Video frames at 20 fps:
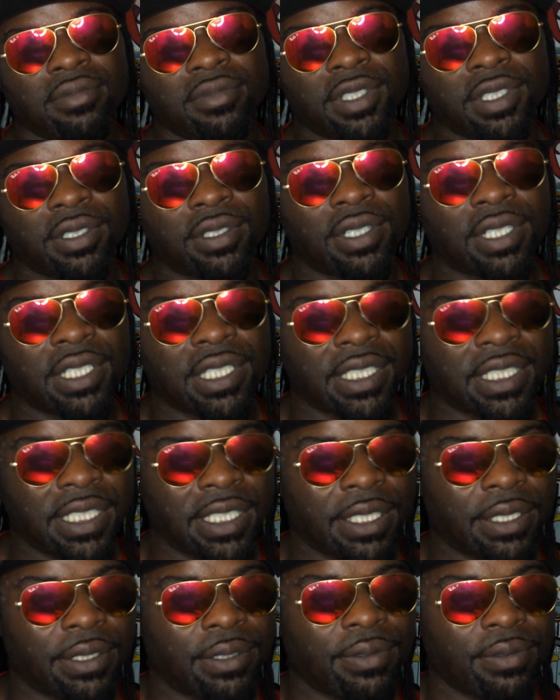you're going to
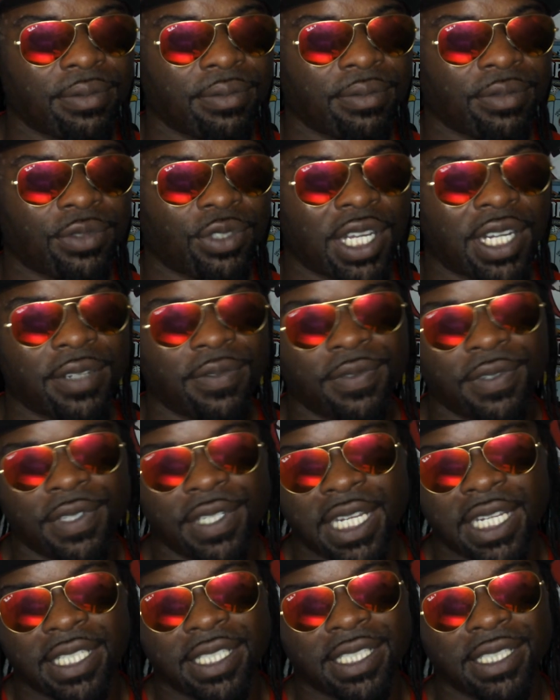still try to
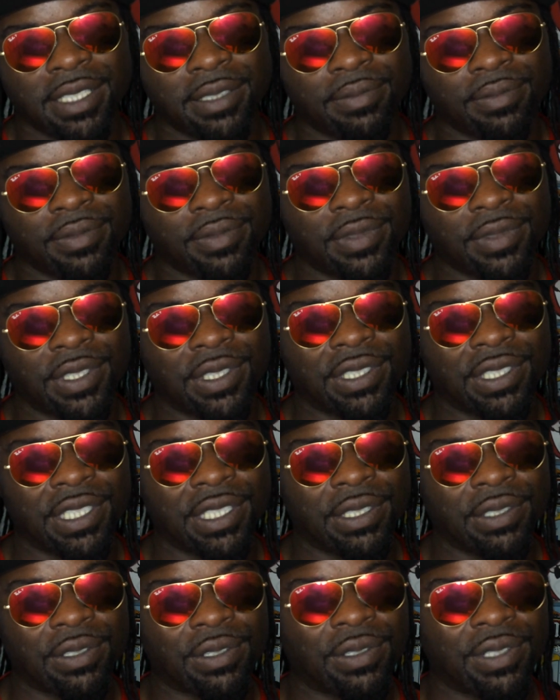finesse him. You're
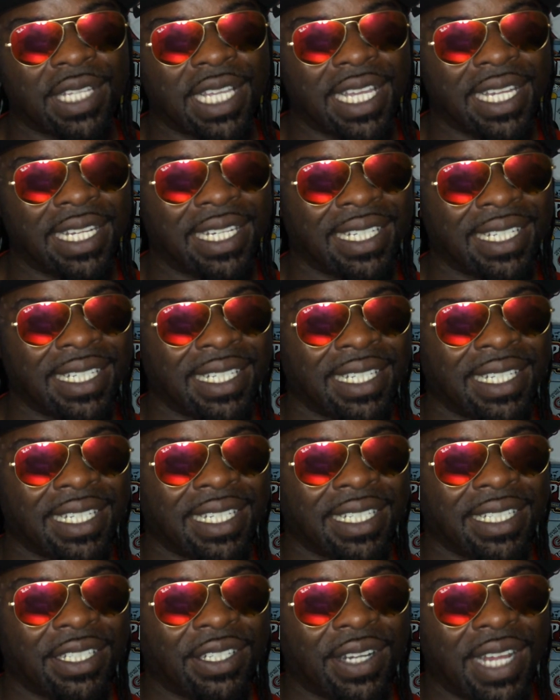still going to let
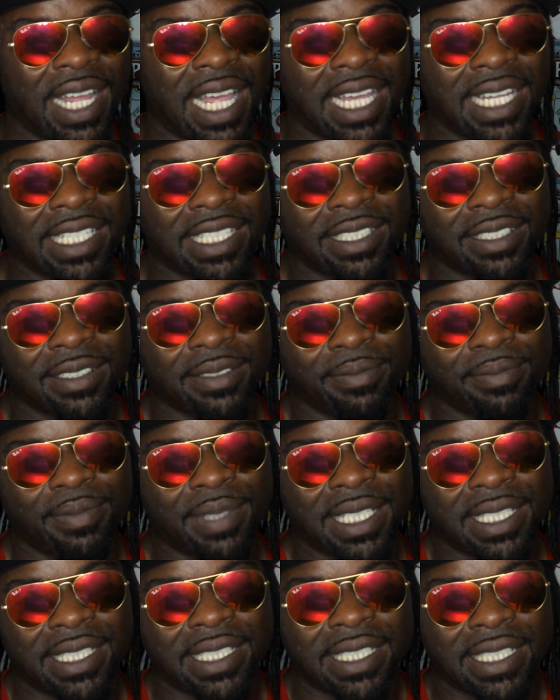your ex
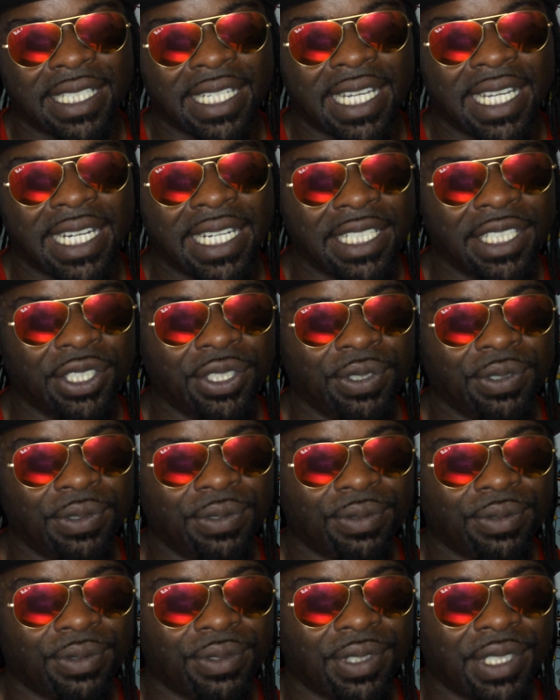bust a nut in
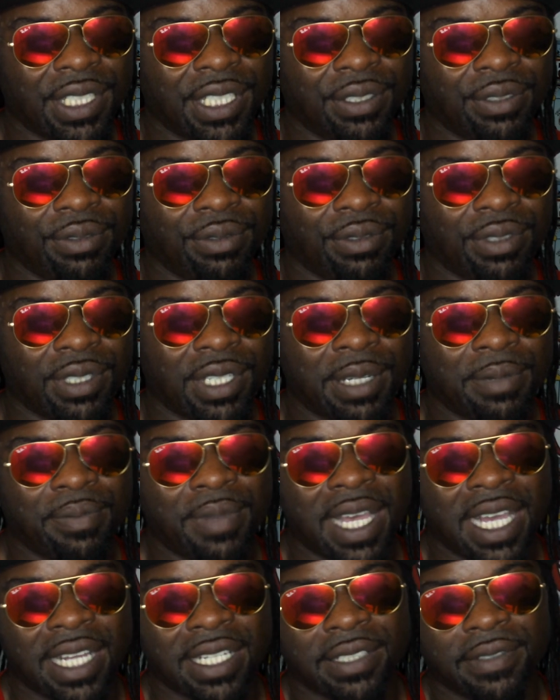you. And you
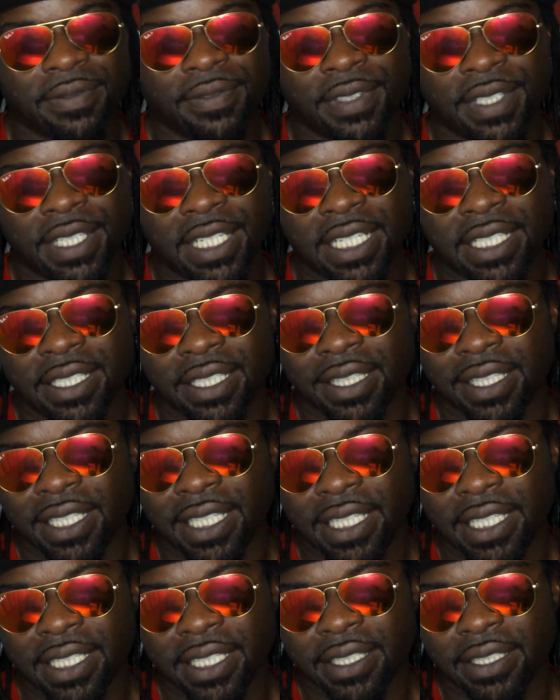come back to finesse
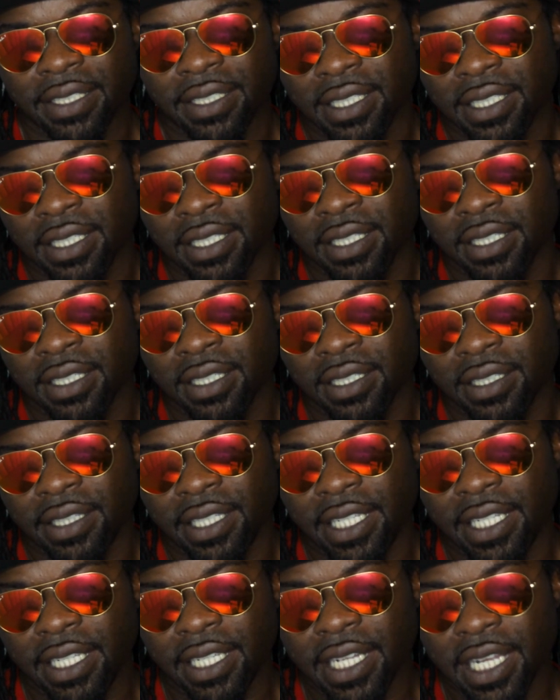leaking
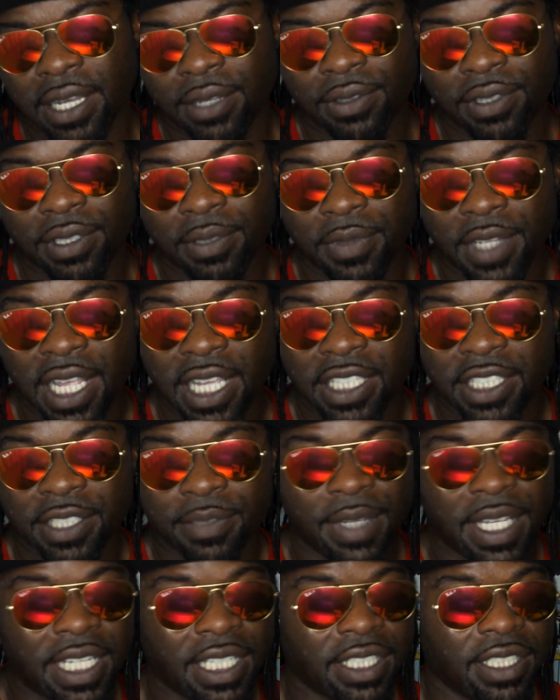out the
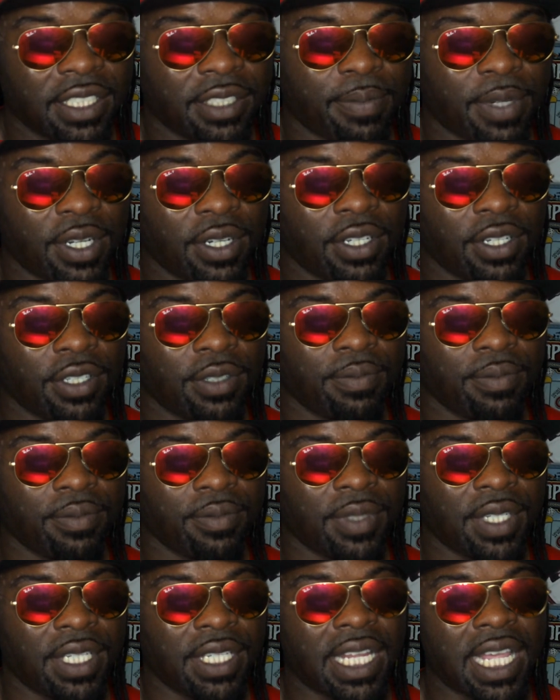next man's sperm.
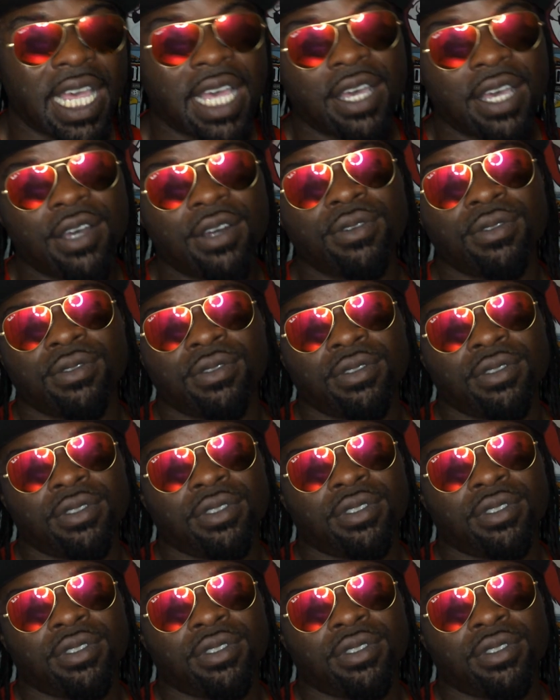And now